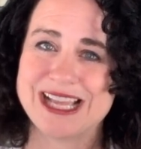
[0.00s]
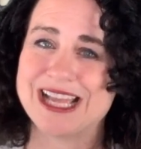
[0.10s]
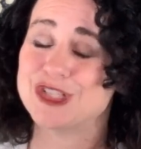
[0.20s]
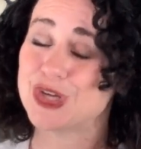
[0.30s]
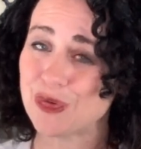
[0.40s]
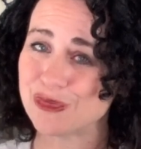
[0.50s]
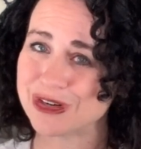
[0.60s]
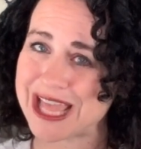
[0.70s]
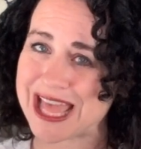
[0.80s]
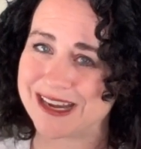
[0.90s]
And don't
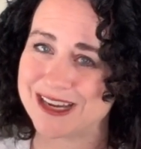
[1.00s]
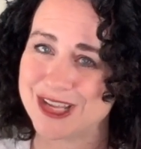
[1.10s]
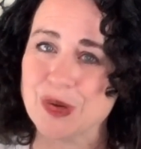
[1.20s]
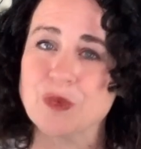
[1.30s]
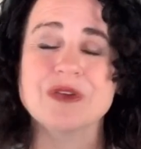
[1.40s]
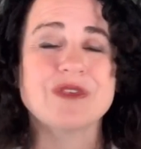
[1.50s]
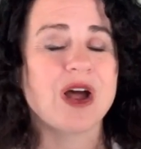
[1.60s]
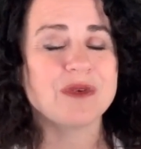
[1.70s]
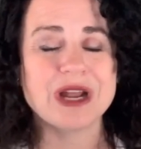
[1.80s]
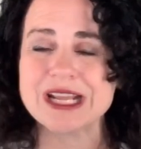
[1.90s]
forget, we've
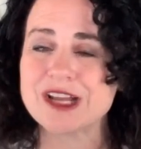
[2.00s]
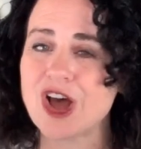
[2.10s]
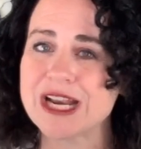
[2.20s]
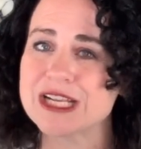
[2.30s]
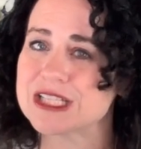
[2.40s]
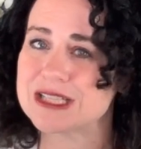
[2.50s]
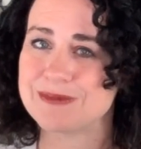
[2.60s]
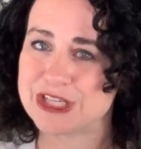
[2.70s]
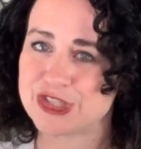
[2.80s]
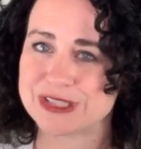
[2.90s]
already gone into the
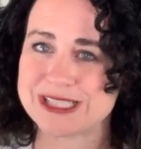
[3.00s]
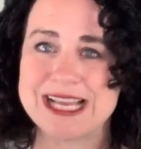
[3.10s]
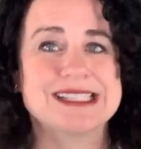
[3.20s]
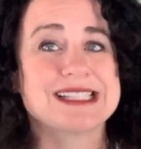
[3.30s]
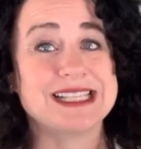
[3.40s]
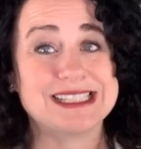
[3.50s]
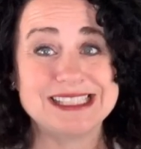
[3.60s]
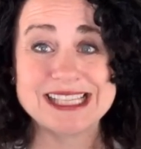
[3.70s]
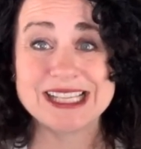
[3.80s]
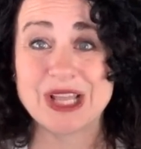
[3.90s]
major sites like
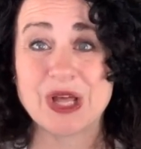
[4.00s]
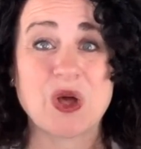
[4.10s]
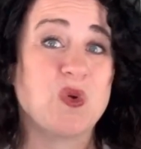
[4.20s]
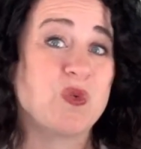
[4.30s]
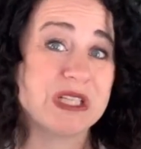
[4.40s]
Zillow,